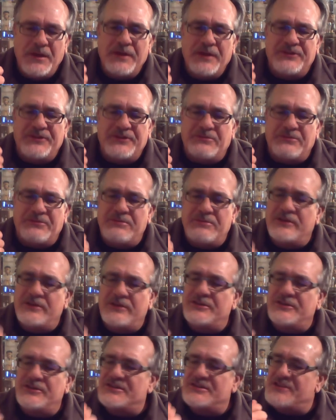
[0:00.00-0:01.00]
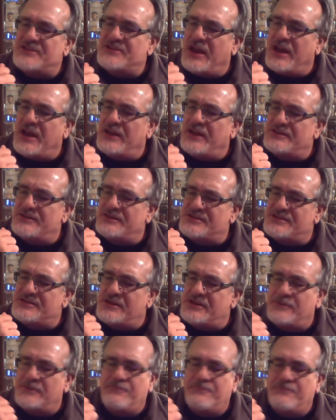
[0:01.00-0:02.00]
some bitterness and
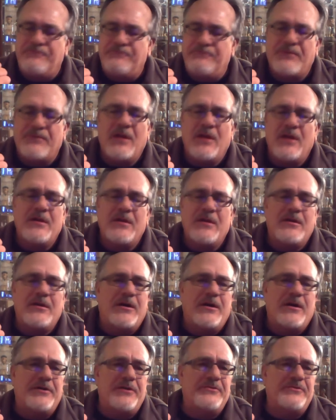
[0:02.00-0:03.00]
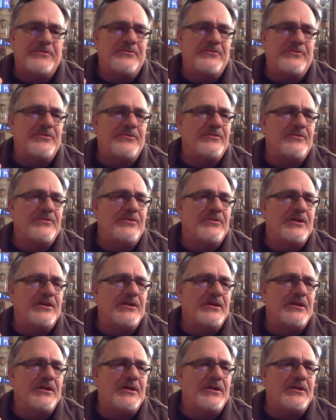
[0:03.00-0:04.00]
some of
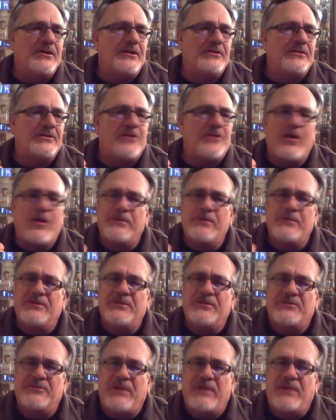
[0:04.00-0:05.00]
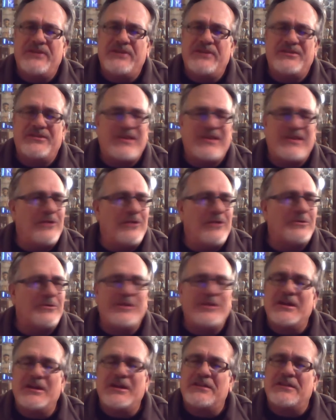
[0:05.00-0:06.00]
the cardamom spices. I don't
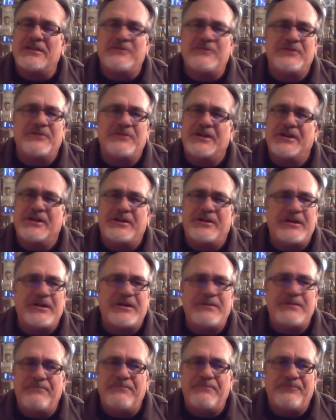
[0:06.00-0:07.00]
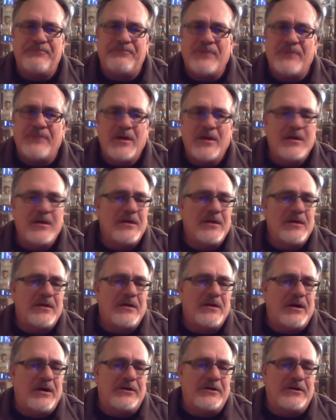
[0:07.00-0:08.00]
really get the vanilla.
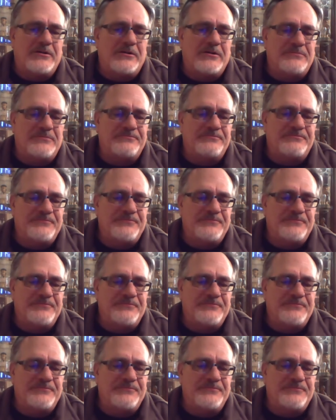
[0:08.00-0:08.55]
Um,